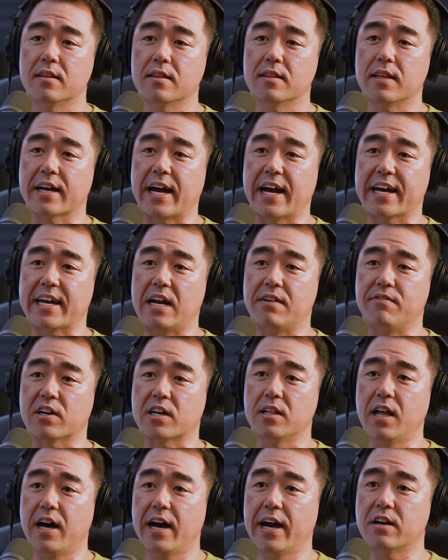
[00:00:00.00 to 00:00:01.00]
Like I can have a
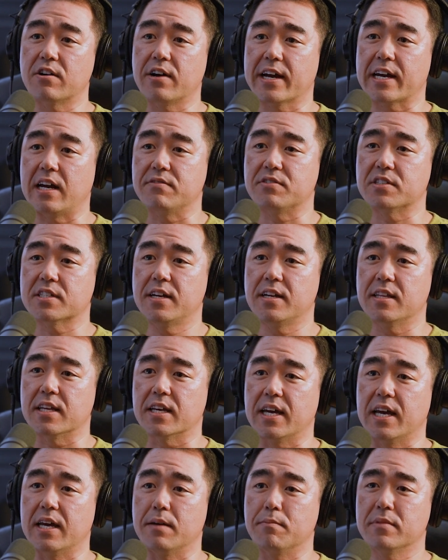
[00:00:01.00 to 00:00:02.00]
client or I can have skin in the
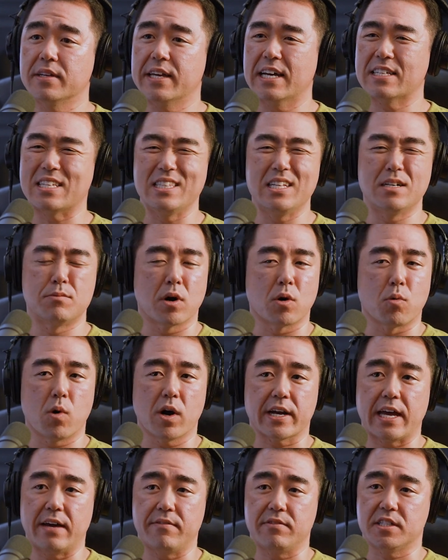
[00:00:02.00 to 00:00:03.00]
game. Yeah, it's a little more
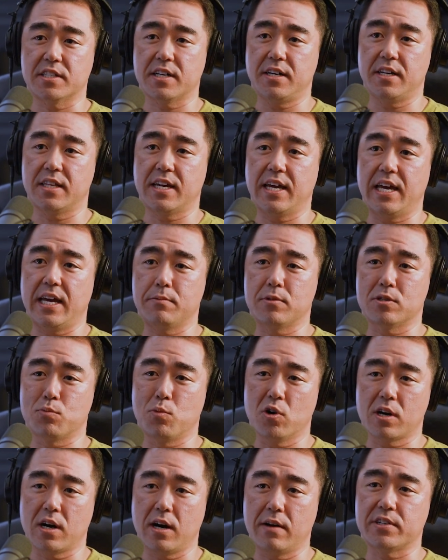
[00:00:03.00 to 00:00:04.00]
work having skin in the game. There's
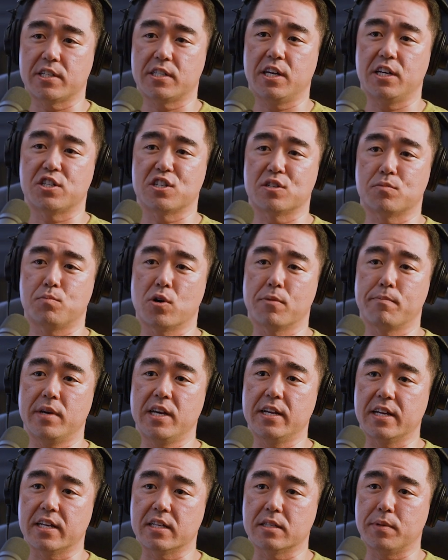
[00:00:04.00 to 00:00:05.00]
more conversations, more
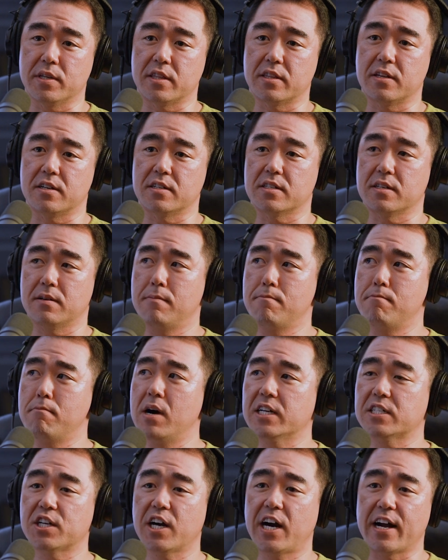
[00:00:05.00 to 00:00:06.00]
meetings, but there's a
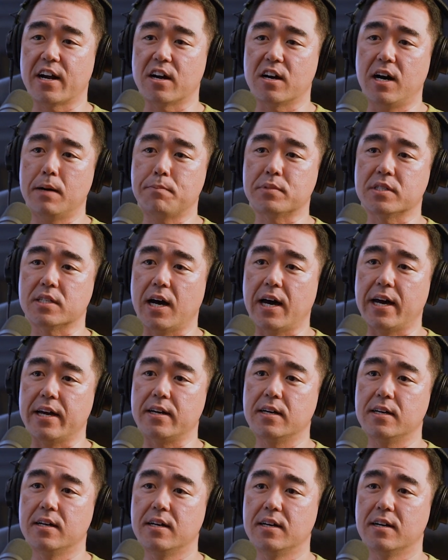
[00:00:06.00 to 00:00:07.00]
much higher upside,
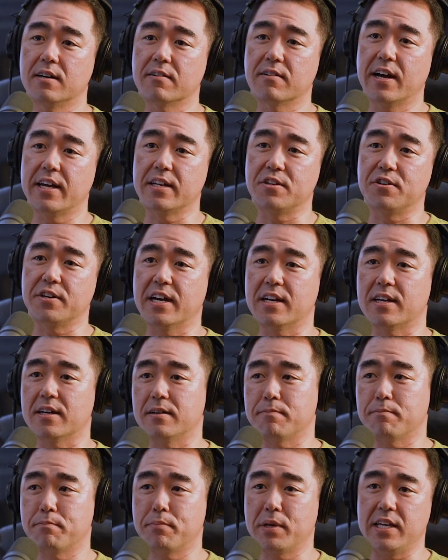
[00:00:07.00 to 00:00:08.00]
right? You get
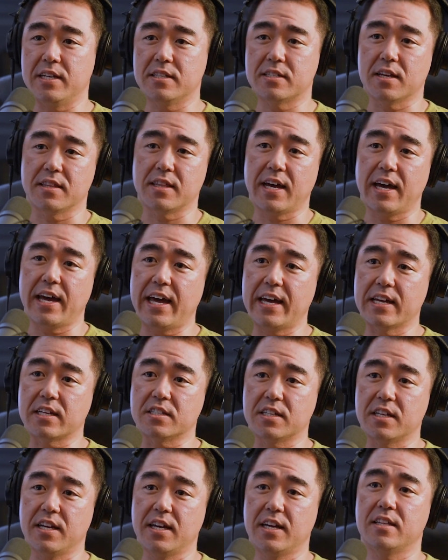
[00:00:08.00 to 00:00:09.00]
a piece on the
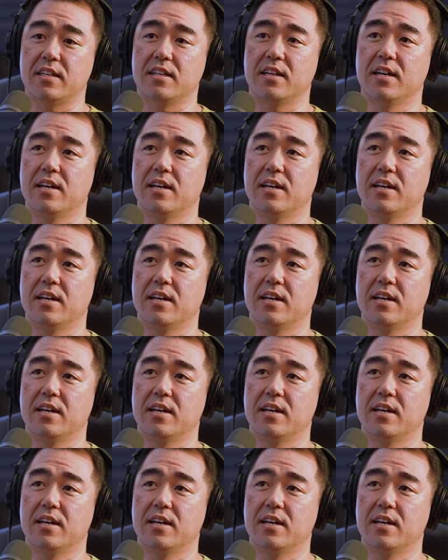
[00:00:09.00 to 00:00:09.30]
exit.